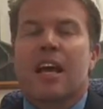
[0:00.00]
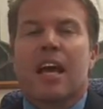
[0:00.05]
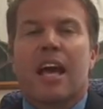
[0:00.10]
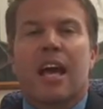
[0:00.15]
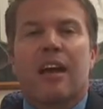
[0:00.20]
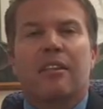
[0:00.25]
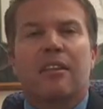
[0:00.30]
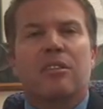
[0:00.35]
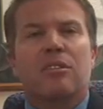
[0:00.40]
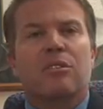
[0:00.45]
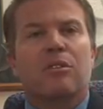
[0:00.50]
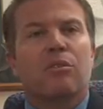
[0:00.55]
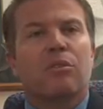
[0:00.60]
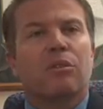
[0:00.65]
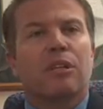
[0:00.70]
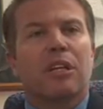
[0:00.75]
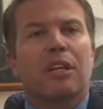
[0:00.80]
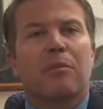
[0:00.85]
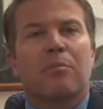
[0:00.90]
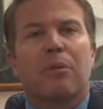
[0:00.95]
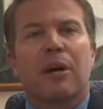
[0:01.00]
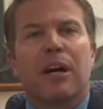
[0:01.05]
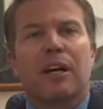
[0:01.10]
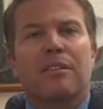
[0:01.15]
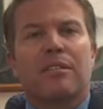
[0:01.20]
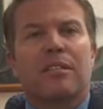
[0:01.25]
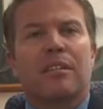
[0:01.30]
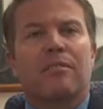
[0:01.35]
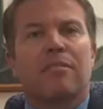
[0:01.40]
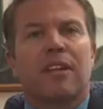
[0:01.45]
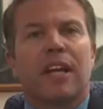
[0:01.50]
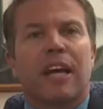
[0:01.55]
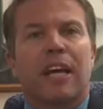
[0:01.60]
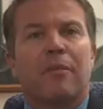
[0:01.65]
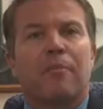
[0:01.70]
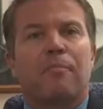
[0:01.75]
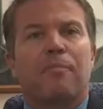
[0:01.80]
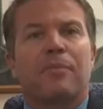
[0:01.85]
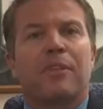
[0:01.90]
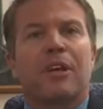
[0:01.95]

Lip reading: and the school in a positive light,